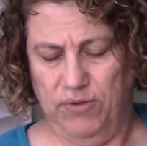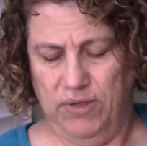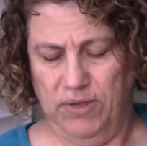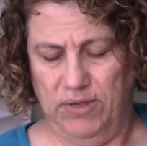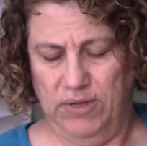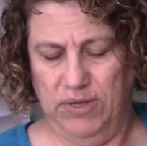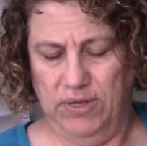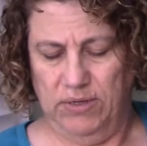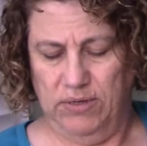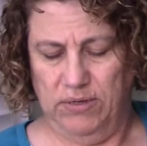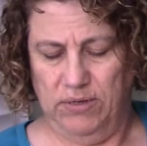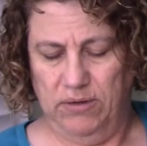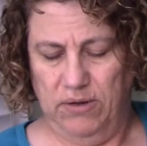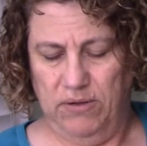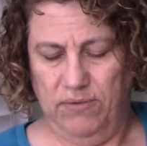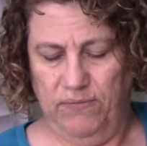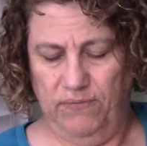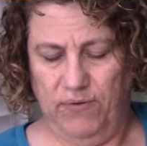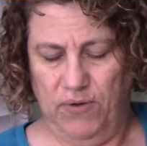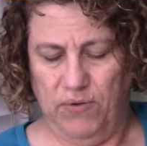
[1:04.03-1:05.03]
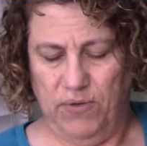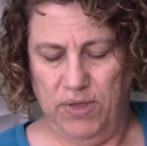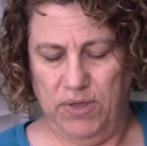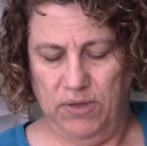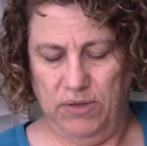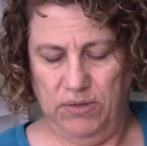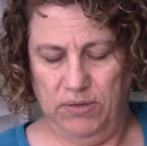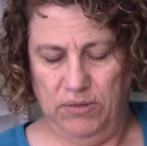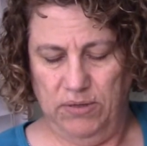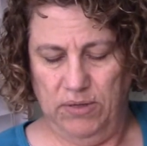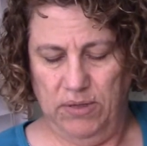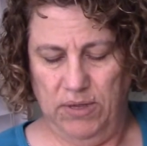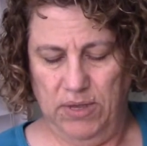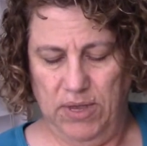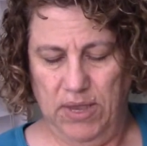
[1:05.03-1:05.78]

this gets in focus,